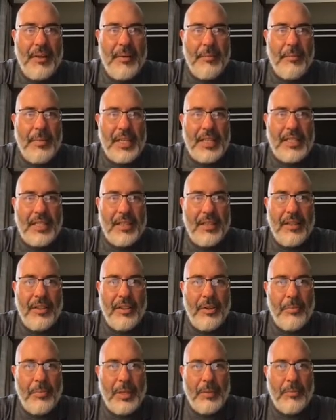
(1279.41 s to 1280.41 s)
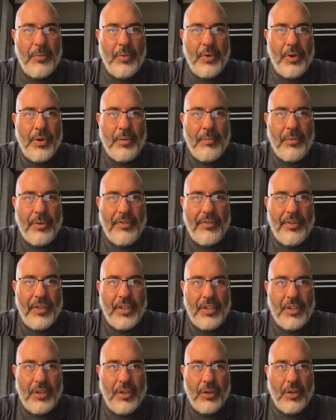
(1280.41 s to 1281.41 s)
makes it a little bit more
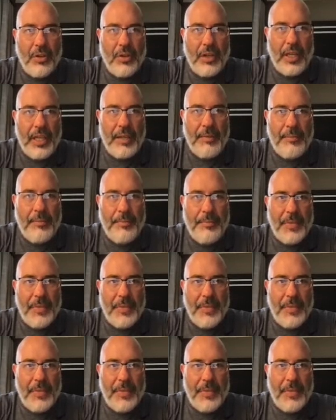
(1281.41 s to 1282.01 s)
professional looking.